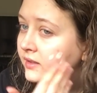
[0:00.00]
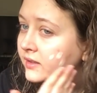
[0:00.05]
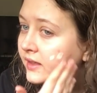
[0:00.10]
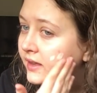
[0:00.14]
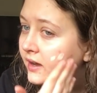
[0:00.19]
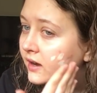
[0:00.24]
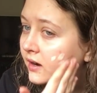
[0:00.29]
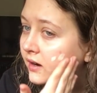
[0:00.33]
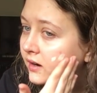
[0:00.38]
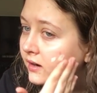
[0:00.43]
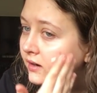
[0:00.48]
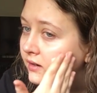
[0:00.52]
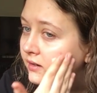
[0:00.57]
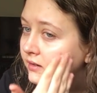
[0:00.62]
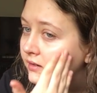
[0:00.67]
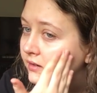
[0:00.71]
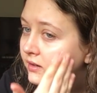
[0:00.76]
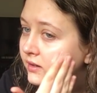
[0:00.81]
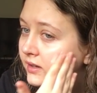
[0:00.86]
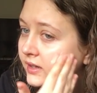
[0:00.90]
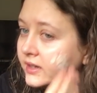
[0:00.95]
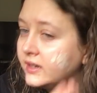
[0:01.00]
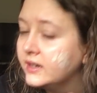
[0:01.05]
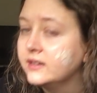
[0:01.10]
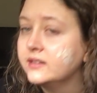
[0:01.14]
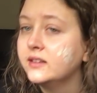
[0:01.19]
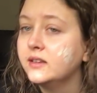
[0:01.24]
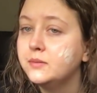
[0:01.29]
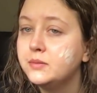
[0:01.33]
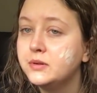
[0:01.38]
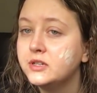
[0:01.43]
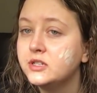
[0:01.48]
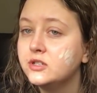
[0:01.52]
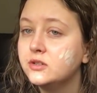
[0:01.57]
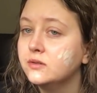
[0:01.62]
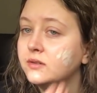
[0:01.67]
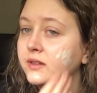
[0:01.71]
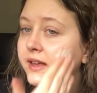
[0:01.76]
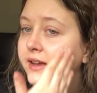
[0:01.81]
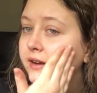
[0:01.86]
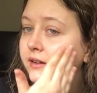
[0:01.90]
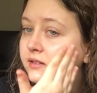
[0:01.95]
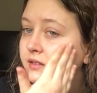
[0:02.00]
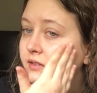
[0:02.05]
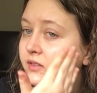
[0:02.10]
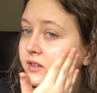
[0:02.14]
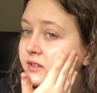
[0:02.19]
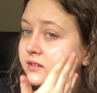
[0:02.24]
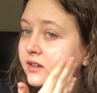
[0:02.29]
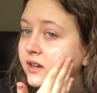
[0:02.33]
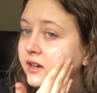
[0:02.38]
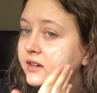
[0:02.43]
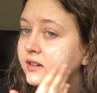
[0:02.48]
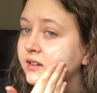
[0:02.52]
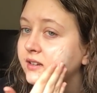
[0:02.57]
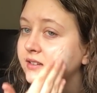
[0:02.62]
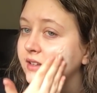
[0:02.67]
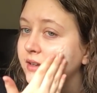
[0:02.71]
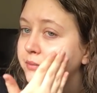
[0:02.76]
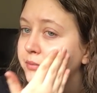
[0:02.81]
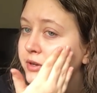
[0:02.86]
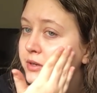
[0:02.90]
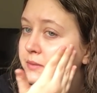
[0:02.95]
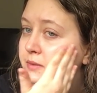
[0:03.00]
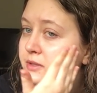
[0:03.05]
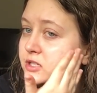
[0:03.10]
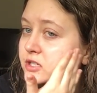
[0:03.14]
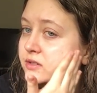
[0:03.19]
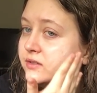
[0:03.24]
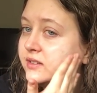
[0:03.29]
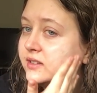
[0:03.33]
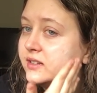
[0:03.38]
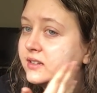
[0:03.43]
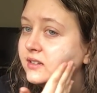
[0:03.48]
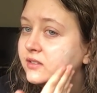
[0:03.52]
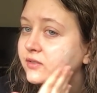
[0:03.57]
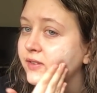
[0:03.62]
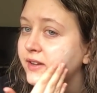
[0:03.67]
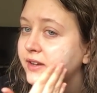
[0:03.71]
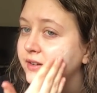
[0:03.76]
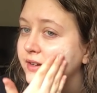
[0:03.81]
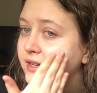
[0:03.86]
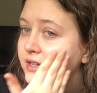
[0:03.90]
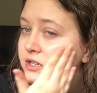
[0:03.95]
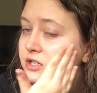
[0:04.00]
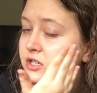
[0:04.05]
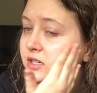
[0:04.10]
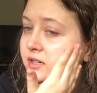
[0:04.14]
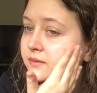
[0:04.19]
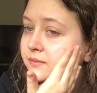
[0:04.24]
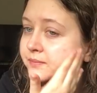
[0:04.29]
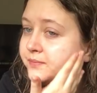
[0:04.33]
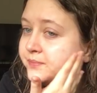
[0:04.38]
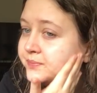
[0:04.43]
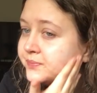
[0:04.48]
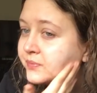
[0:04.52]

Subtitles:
they aren't, and yes, I put 2 layers of this on because I pretty much use it as foundation.